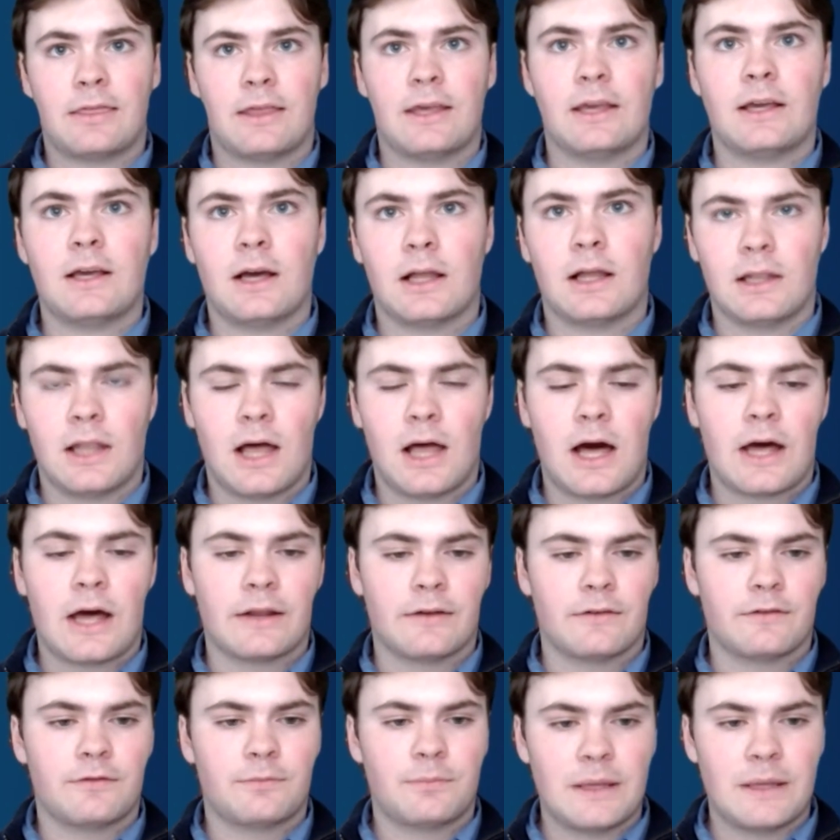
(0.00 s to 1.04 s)
think a lot
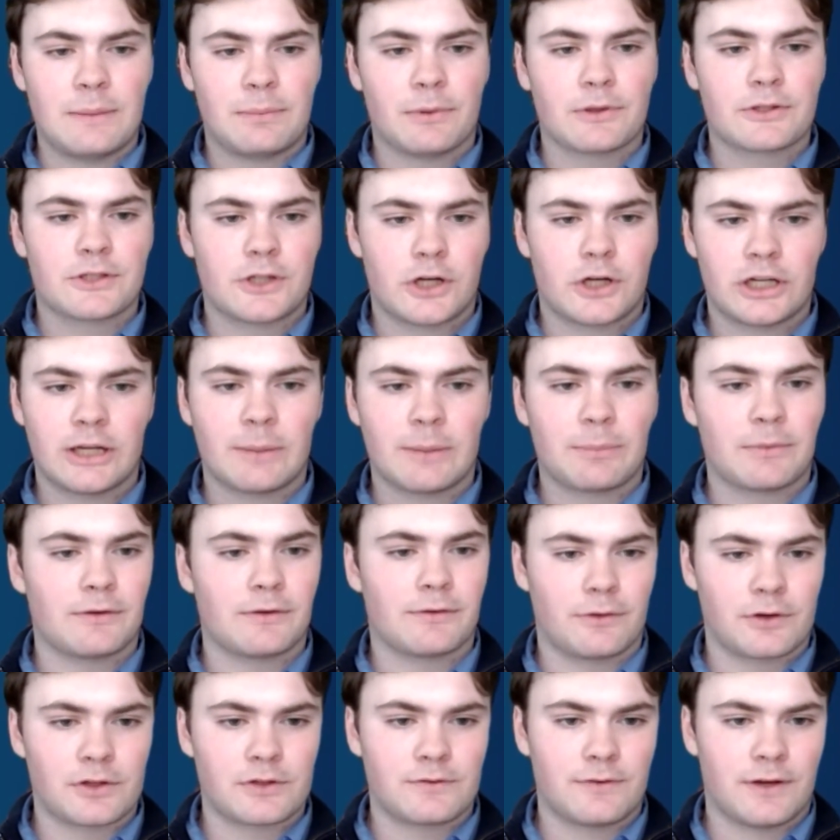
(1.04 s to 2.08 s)
of people starting up their
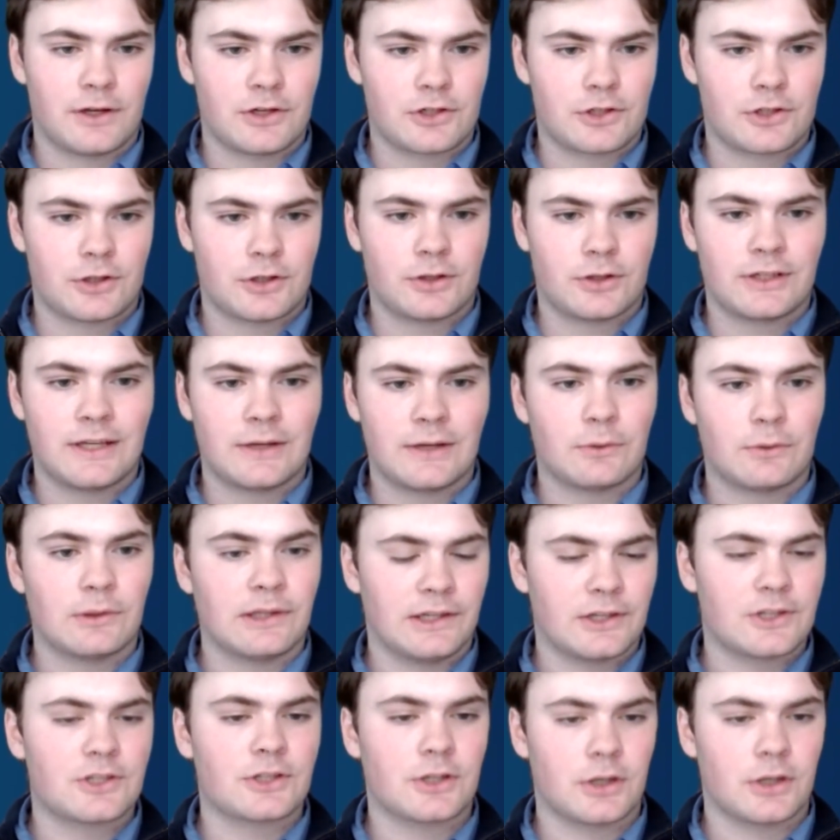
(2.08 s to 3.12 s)
first venture get really
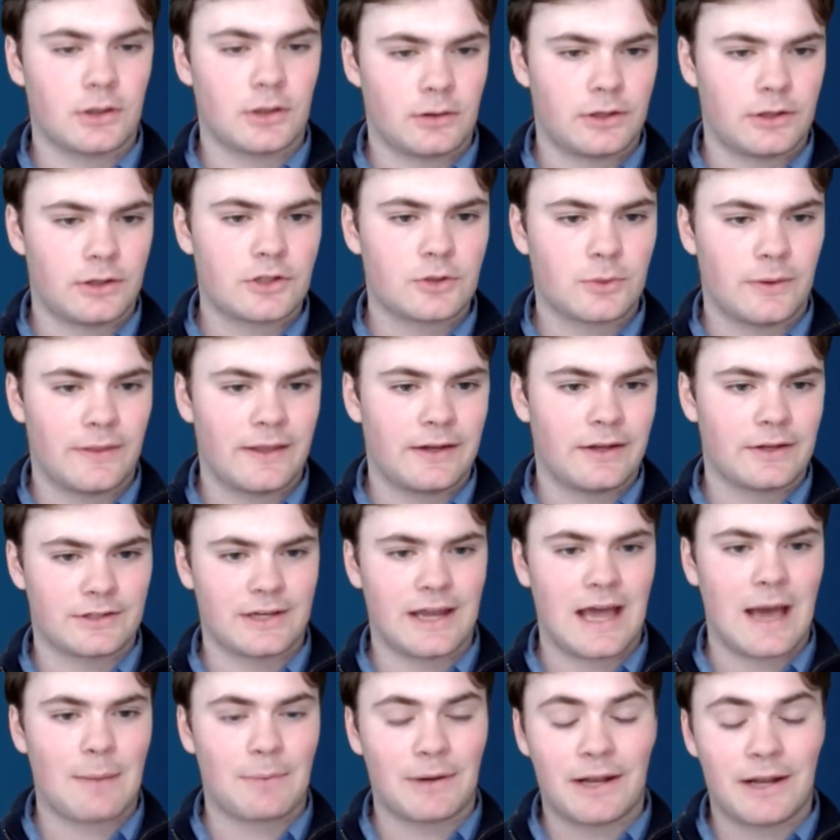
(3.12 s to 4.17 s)
discouraged when that
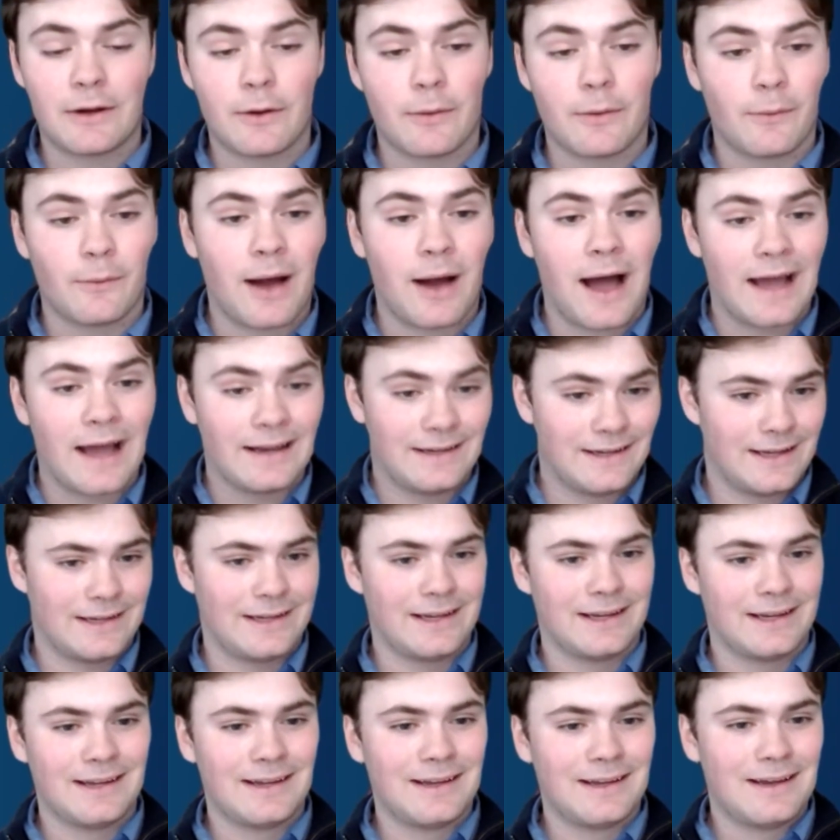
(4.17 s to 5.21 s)
doesn't happen. I know I
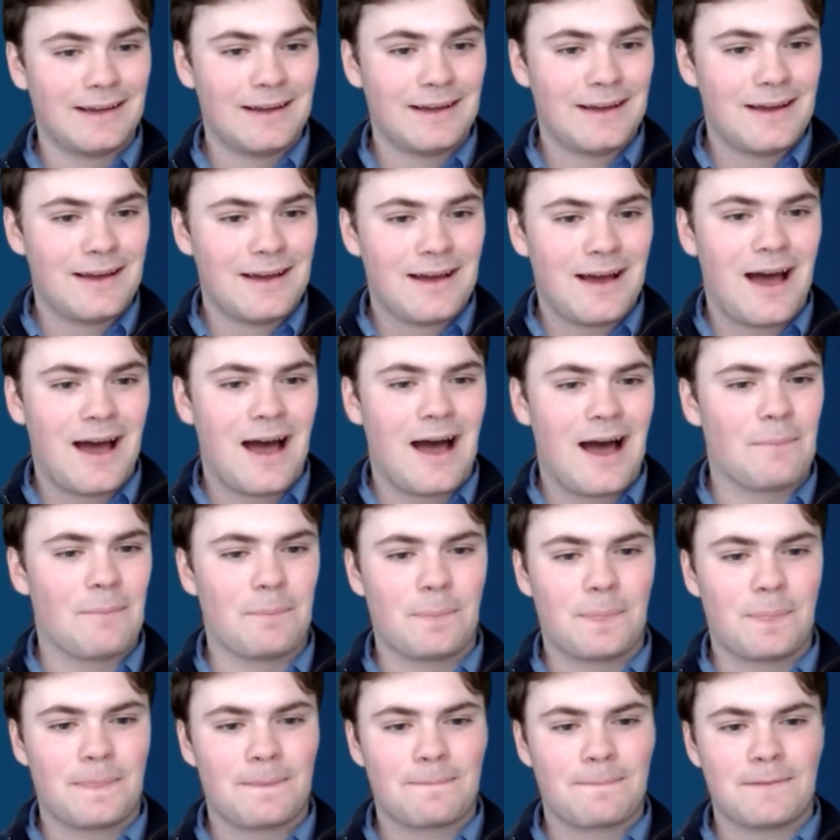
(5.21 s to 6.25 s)
did.
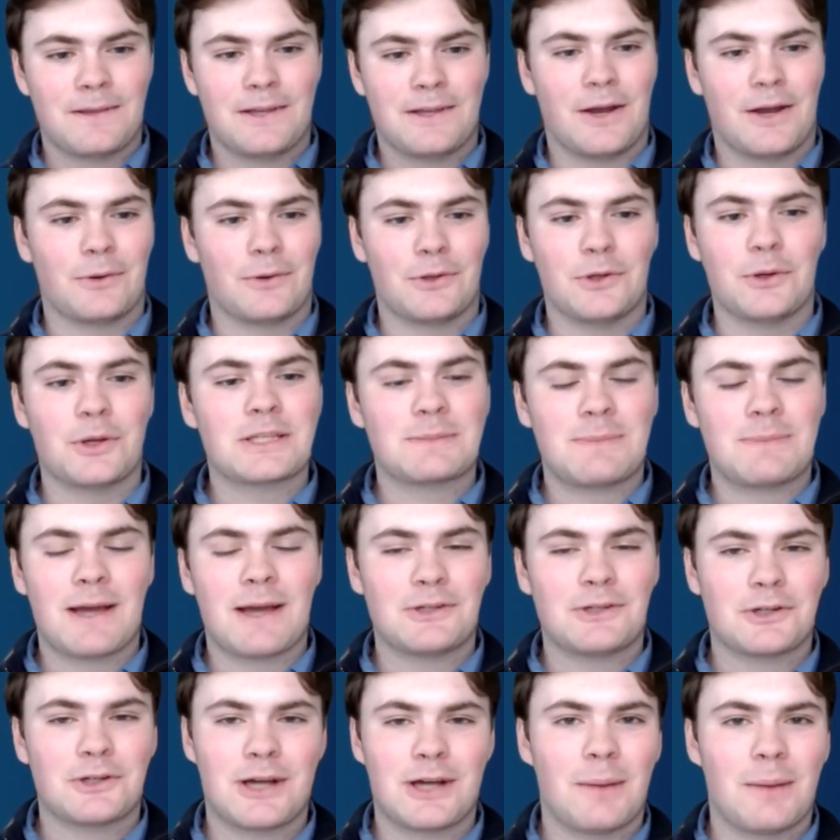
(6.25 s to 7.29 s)
You
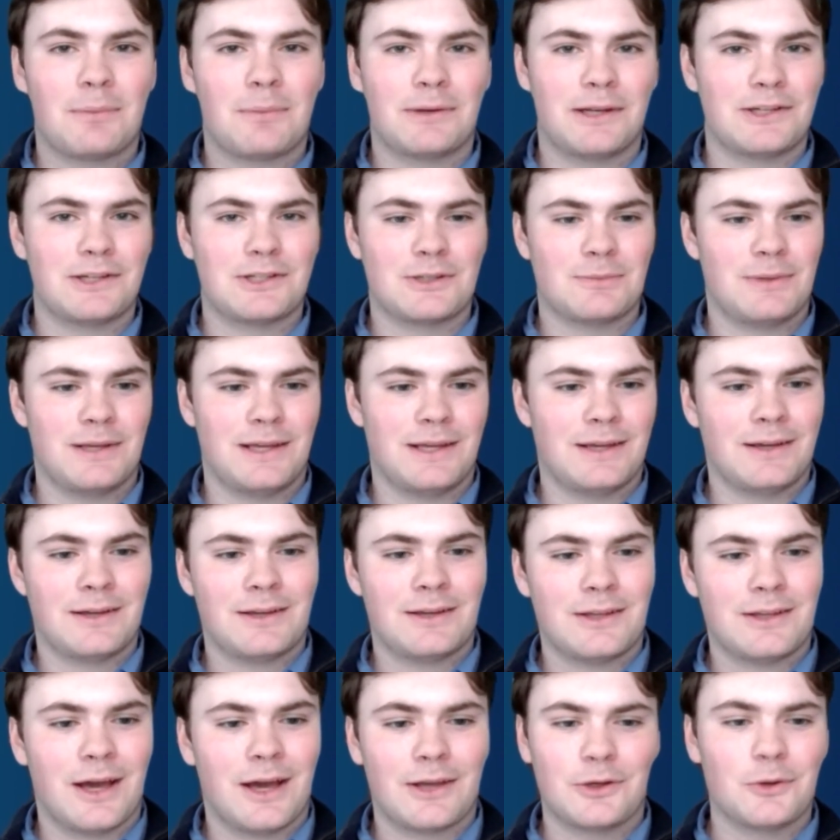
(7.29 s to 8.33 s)
expect your company to be
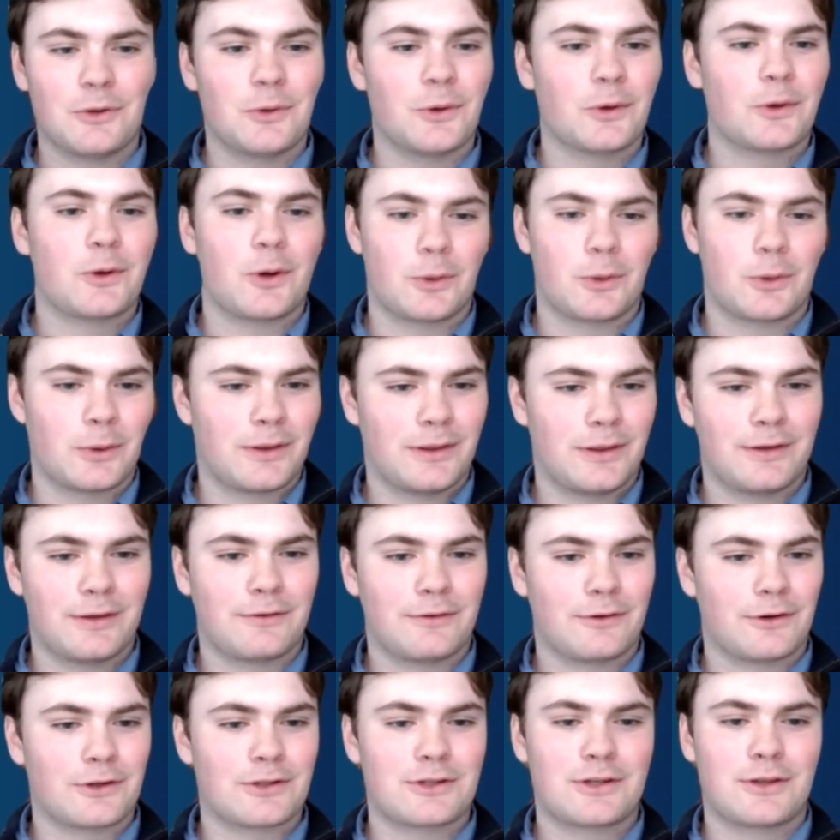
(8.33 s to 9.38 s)
a unicorn within the
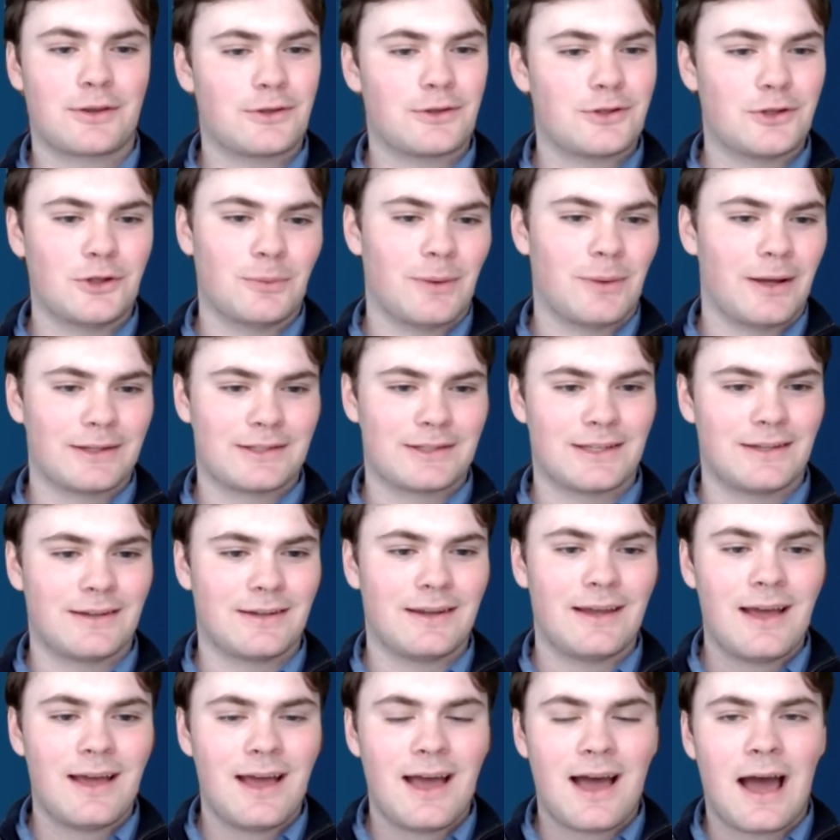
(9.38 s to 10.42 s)
first 2 months,
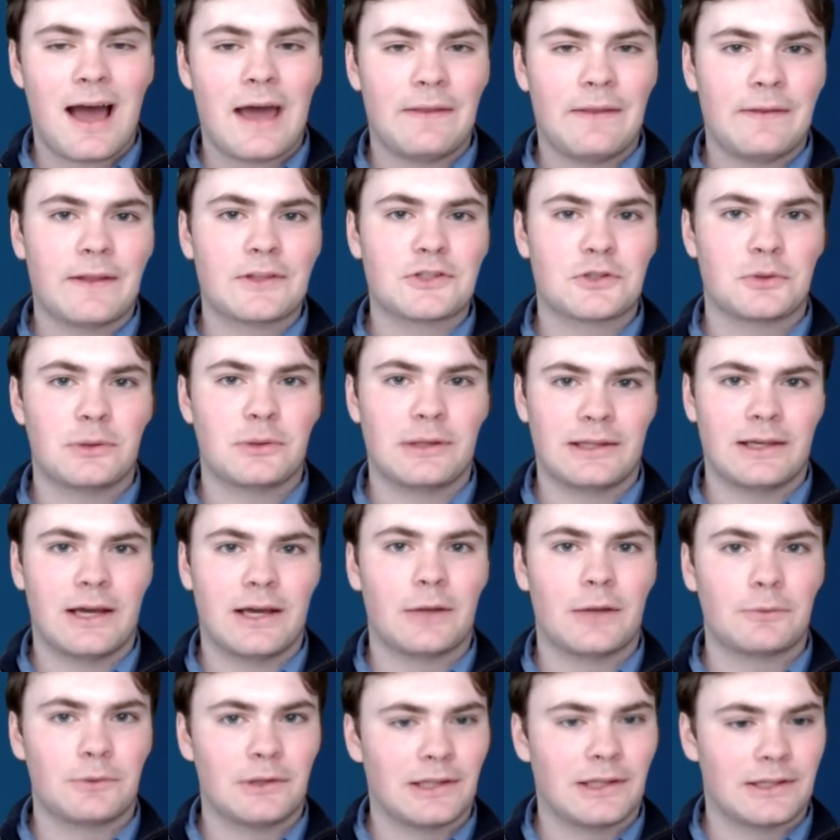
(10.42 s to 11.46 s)
and I think that's a really
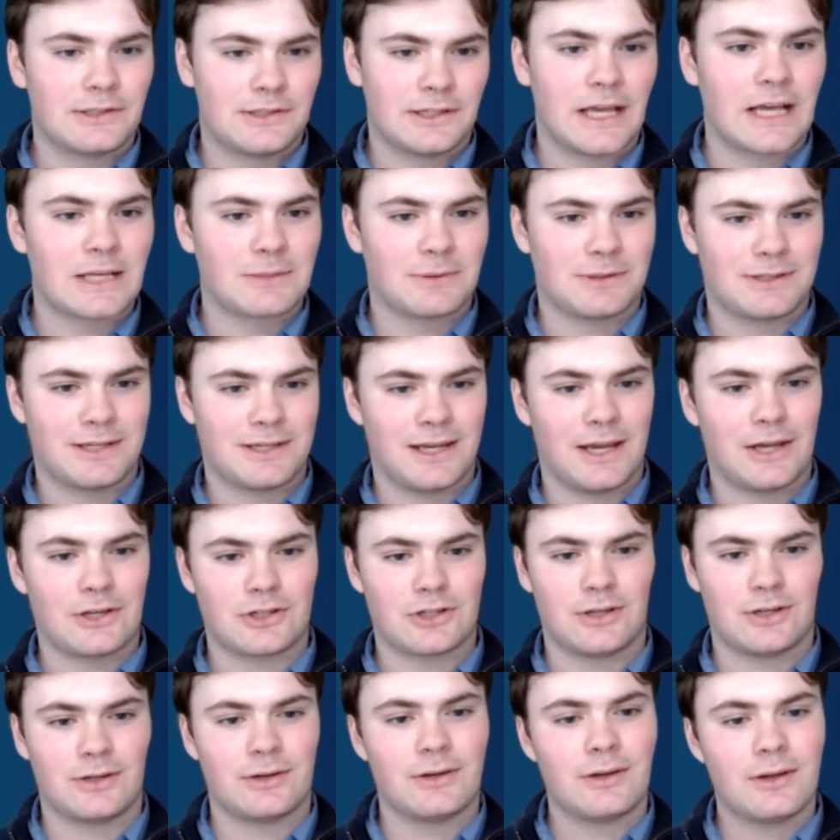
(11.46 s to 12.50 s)
unrealistic
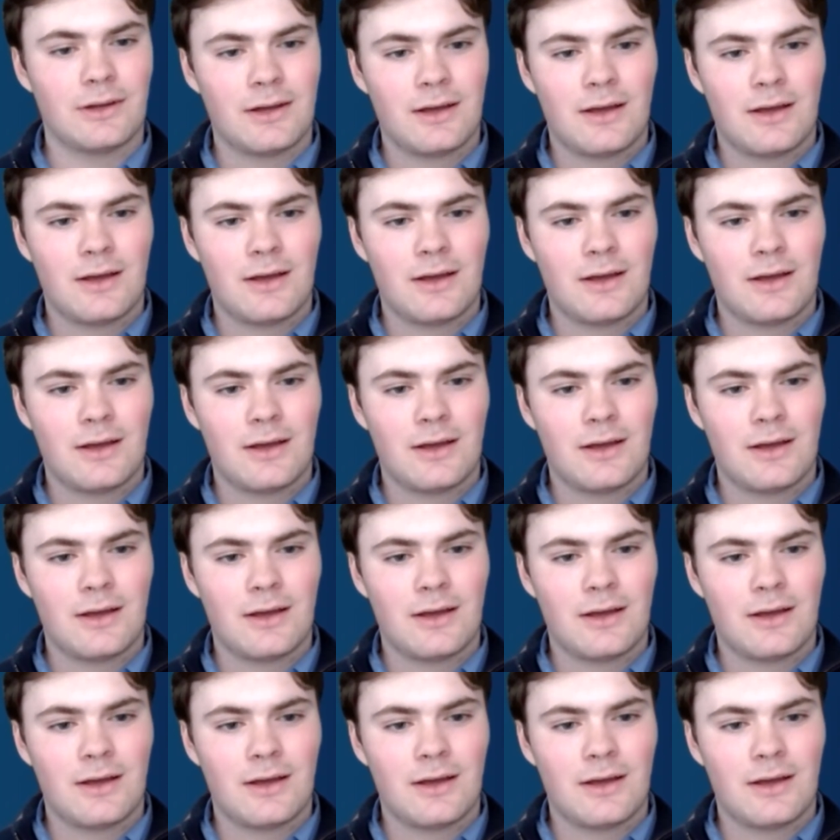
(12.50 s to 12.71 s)
expectation.